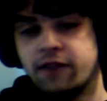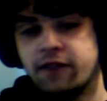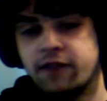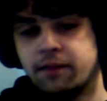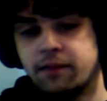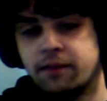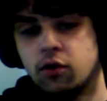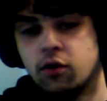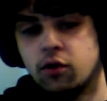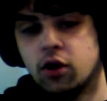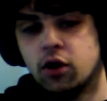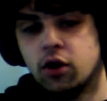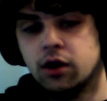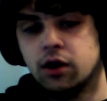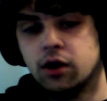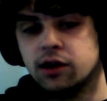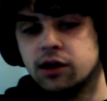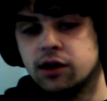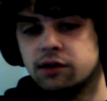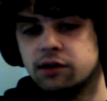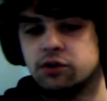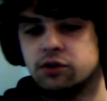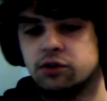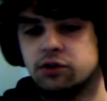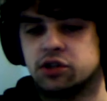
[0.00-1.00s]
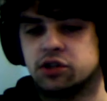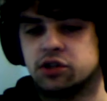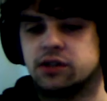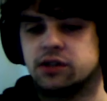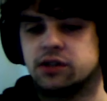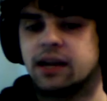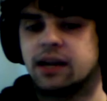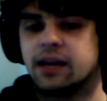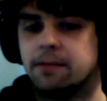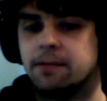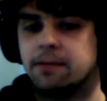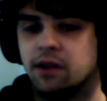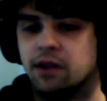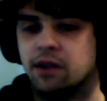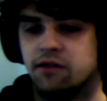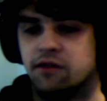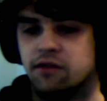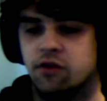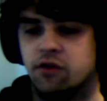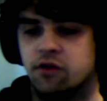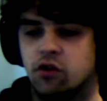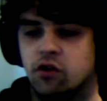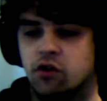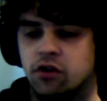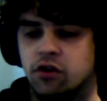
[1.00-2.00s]
poor, because it was just, like, mill
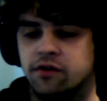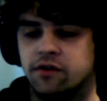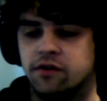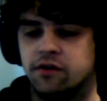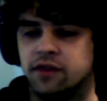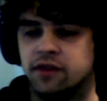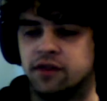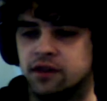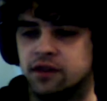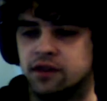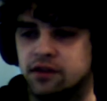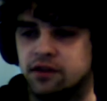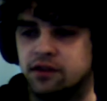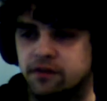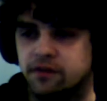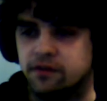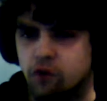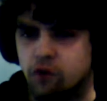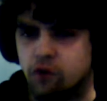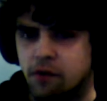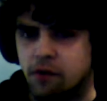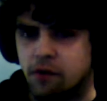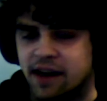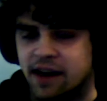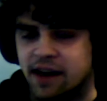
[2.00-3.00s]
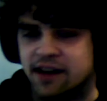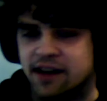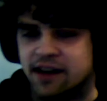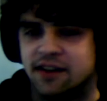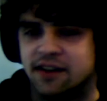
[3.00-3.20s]
4 for 4 mana.